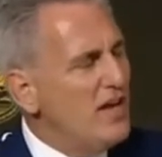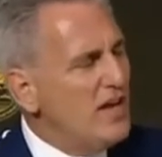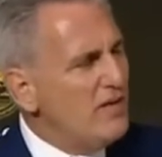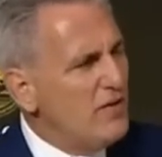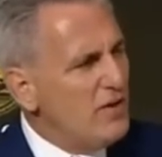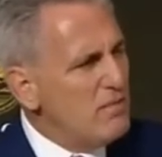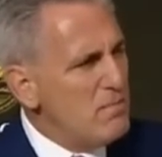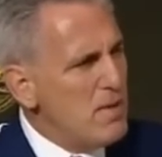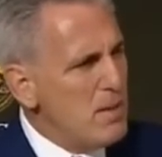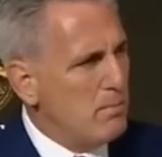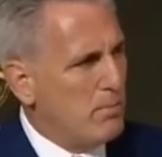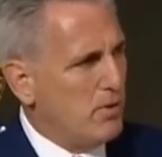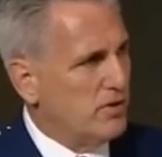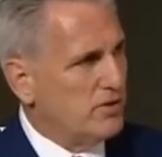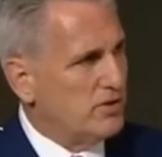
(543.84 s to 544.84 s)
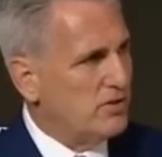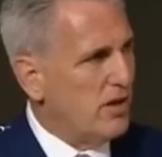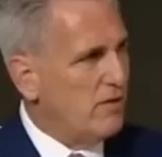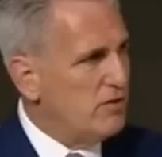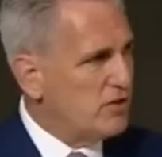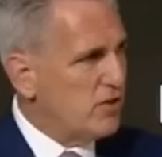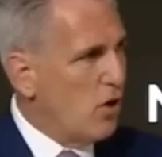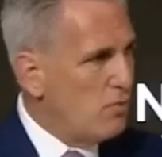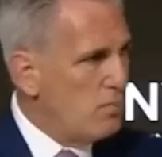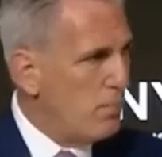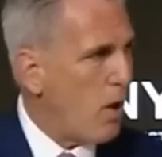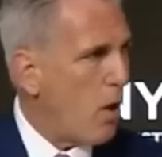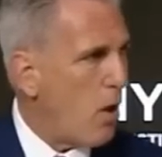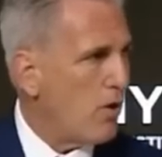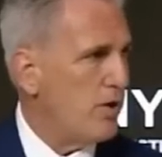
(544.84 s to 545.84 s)
Even members of his own
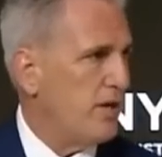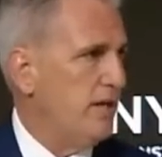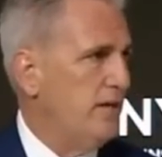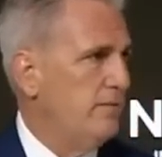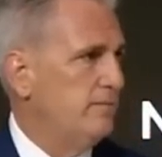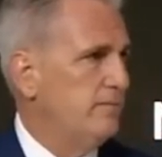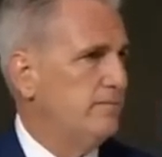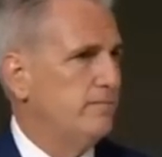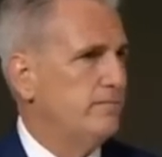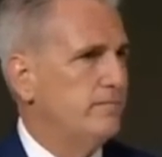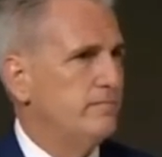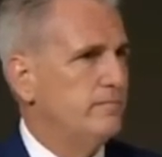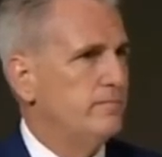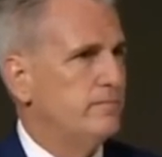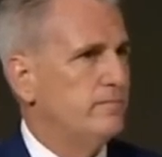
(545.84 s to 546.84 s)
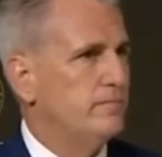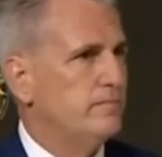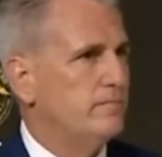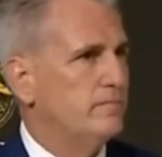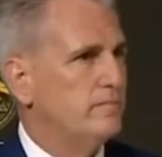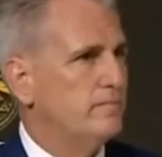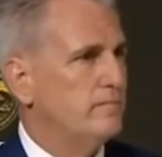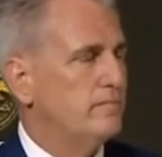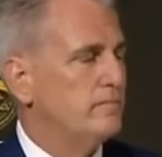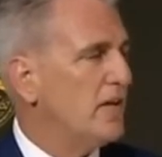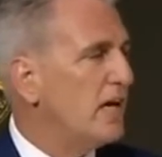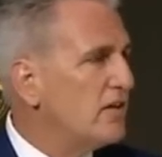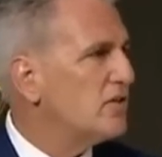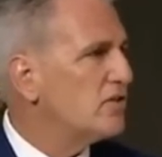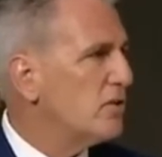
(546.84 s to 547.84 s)
party
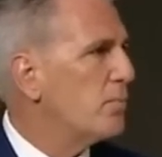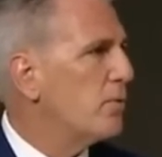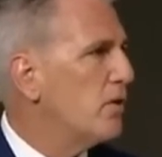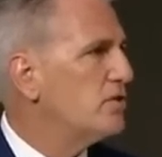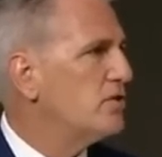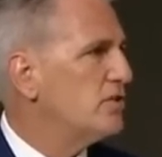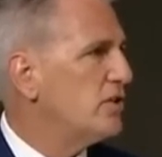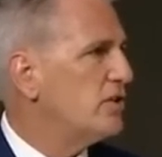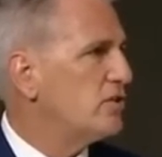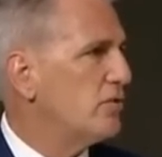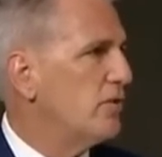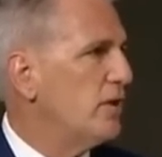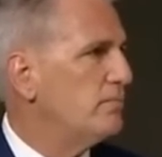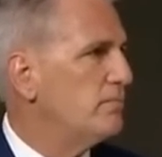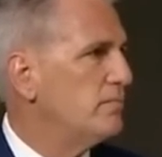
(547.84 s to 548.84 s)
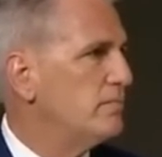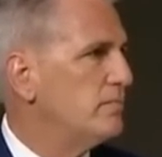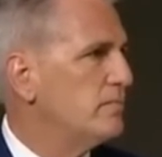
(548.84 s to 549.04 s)
think this approach is extreme.